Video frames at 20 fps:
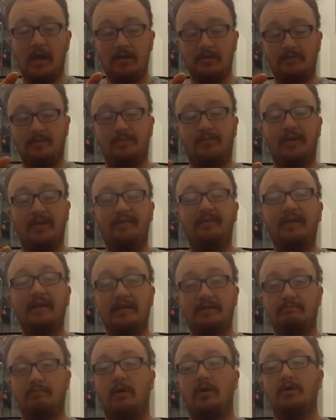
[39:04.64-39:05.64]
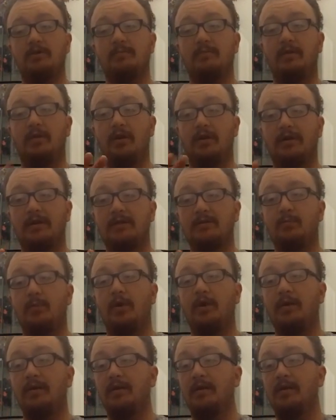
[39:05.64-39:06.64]
as briefly as possible on each
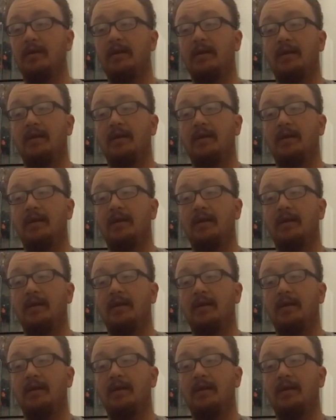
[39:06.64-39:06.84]
bot.